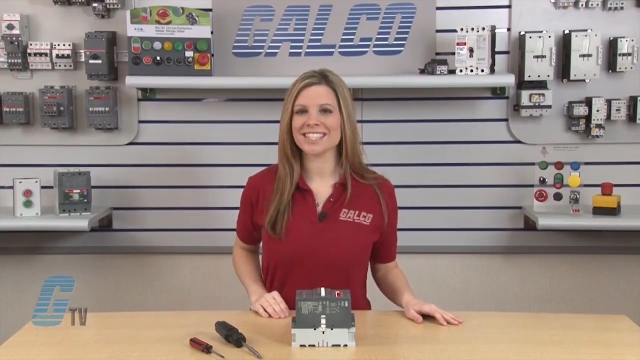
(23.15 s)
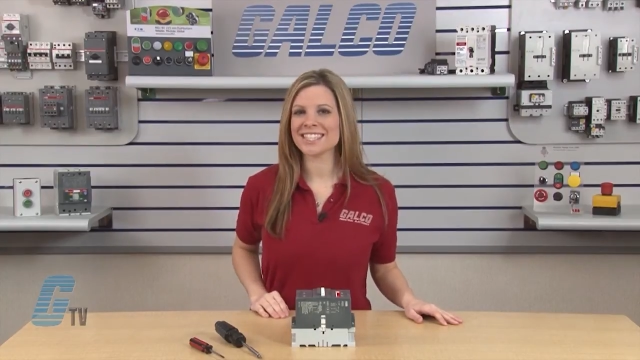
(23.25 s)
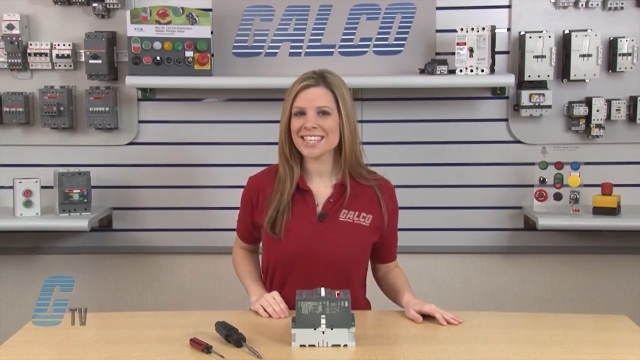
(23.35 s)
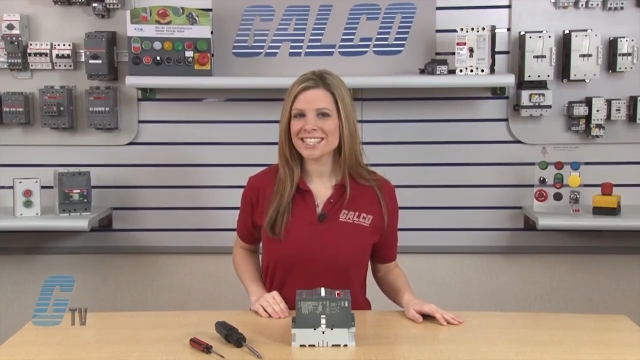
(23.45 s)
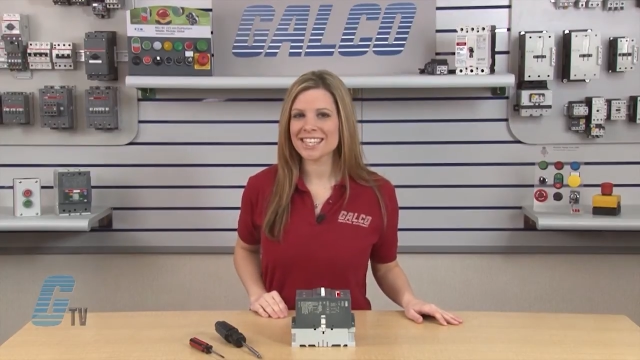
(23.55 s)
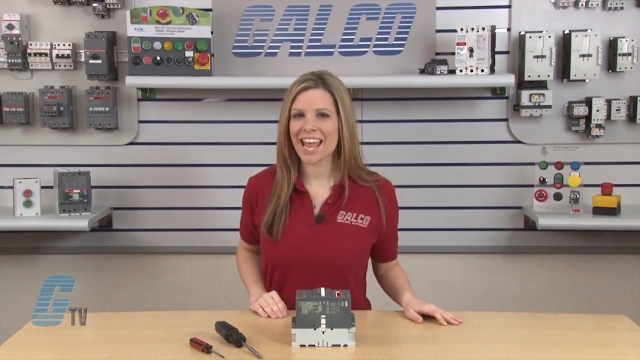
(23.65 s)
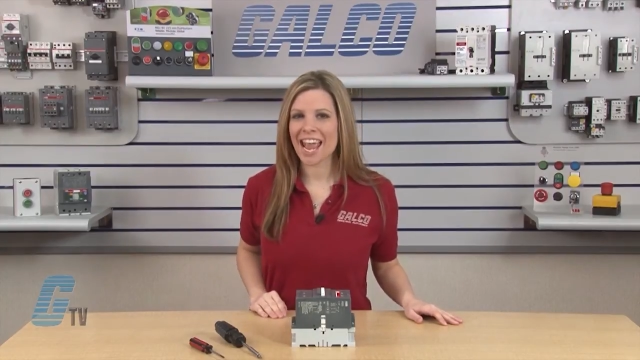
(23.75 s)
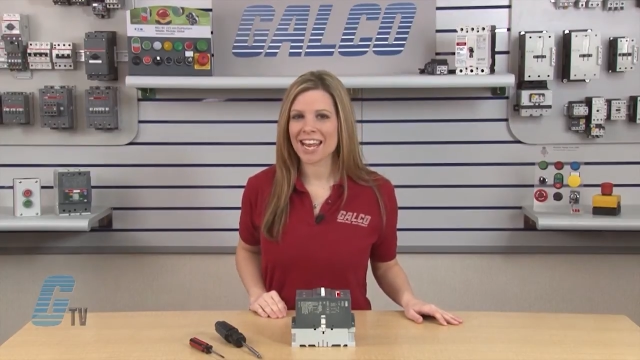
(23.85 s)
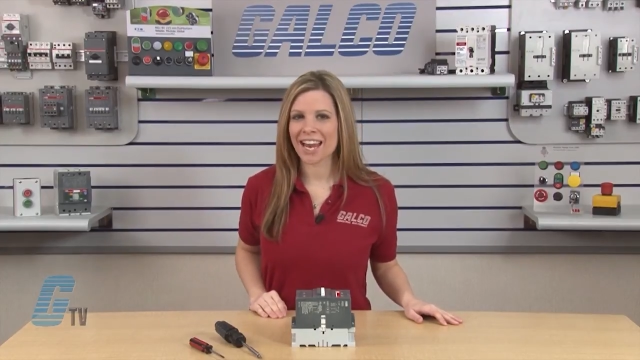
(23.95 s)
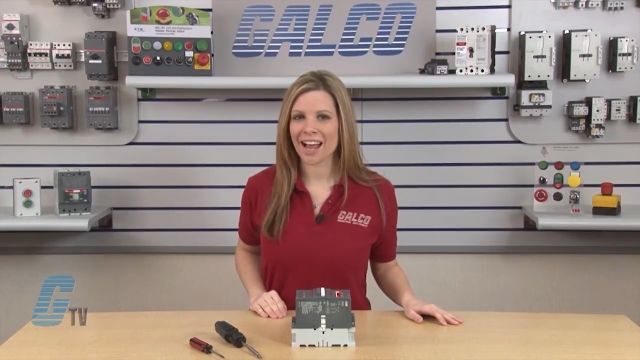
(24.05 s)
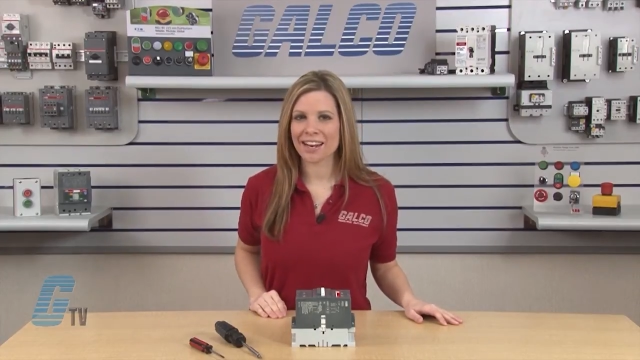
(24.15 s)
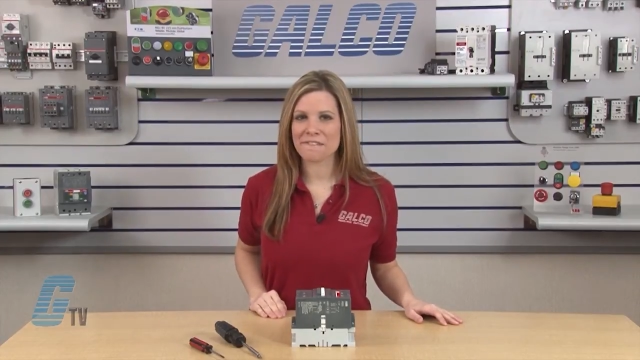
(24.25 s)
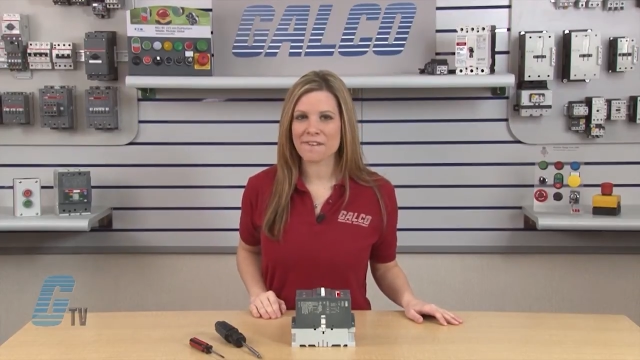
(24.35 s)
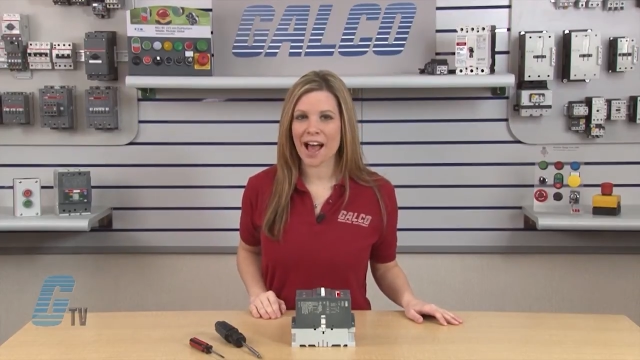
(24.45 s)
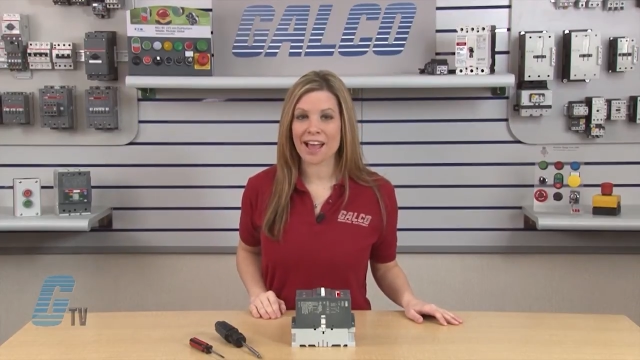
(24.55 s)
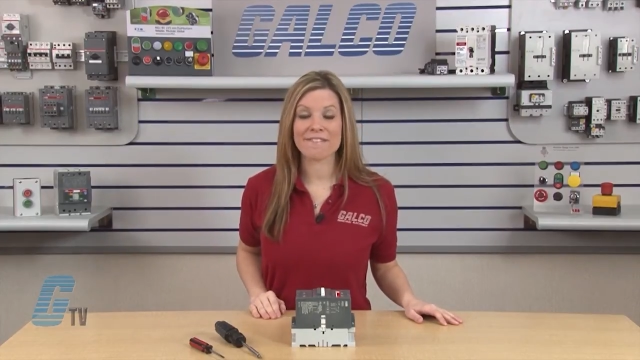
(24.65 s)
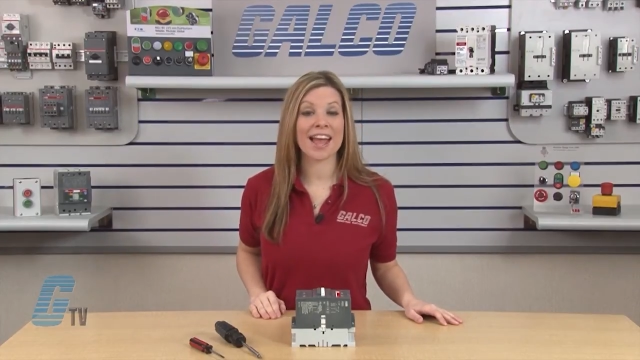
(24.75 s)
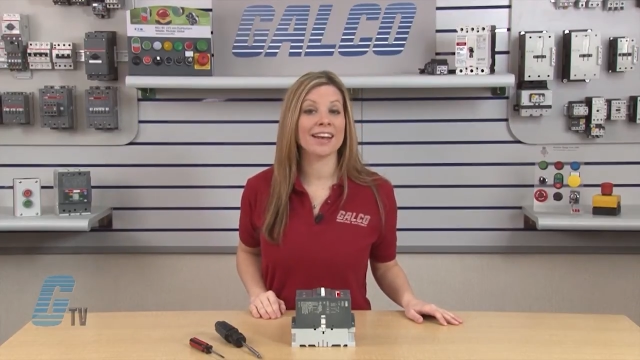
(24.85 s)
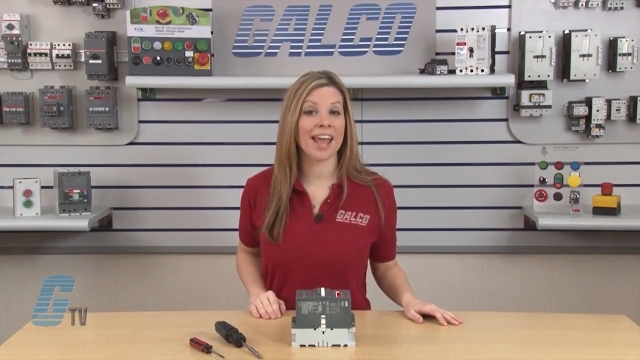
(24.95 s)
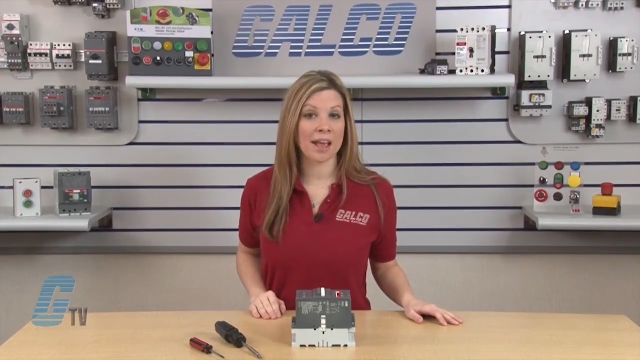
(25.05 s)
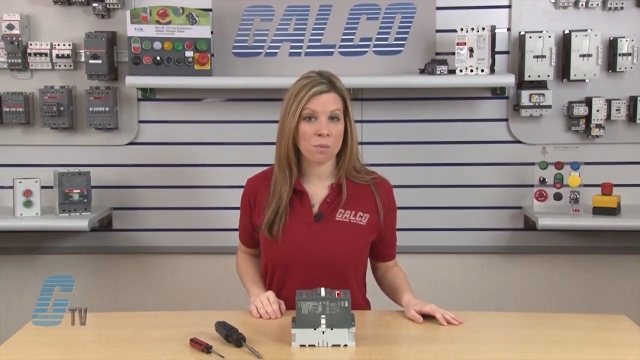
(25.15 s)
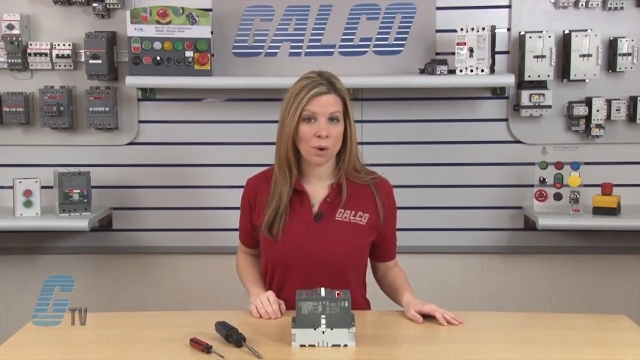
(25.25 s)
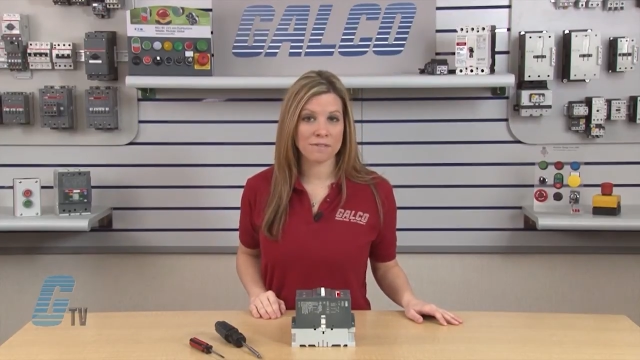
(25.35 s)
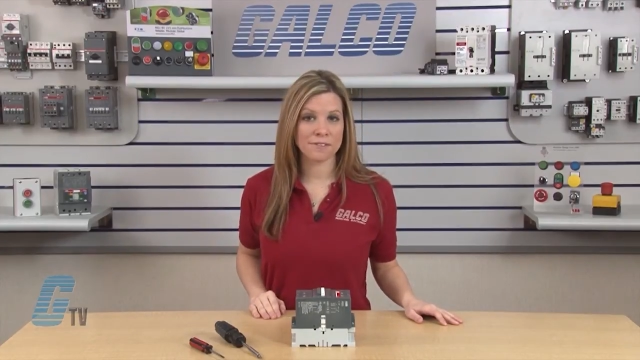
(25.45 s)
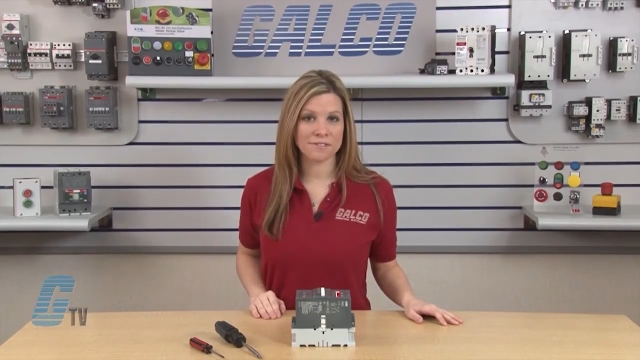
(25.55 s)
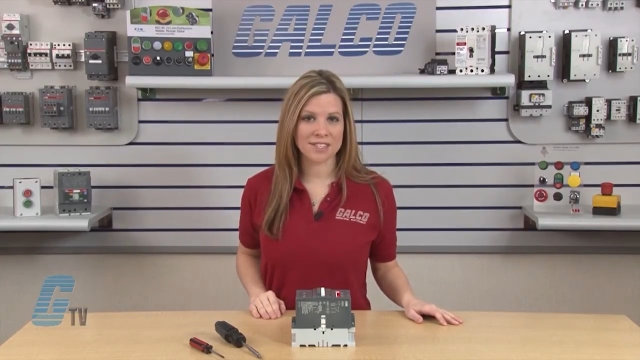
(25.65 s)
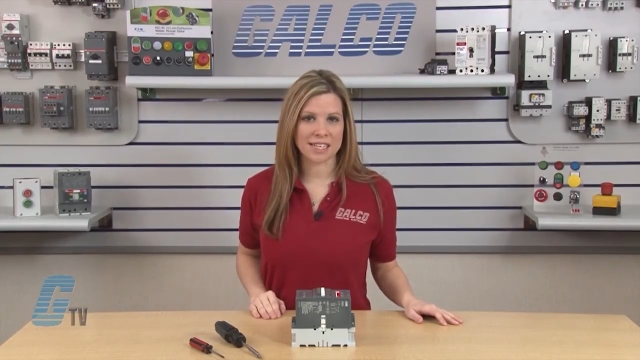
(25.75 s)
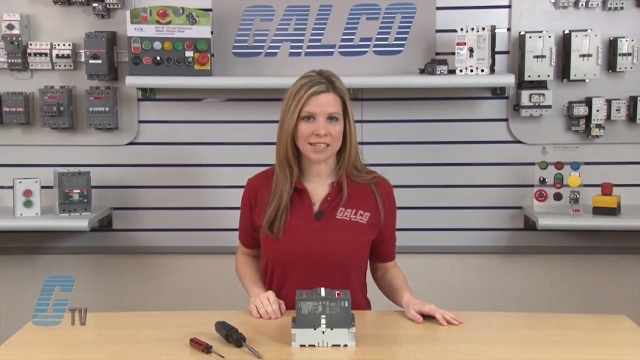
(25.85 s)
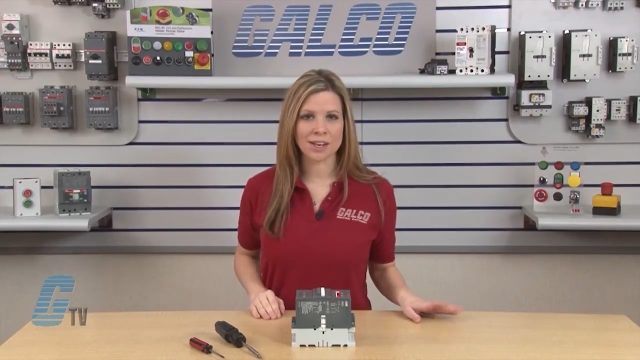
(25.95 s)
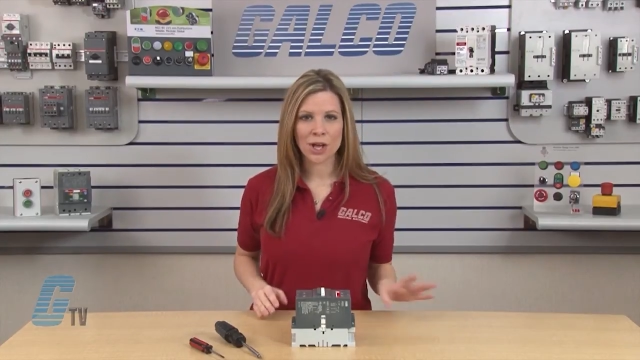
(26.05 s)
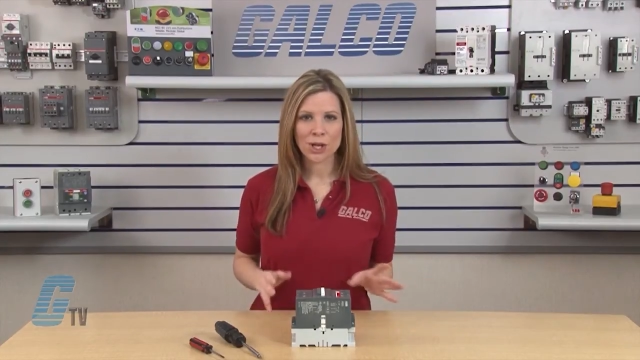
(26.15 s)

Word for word: since the A ninety-five and A one fifteen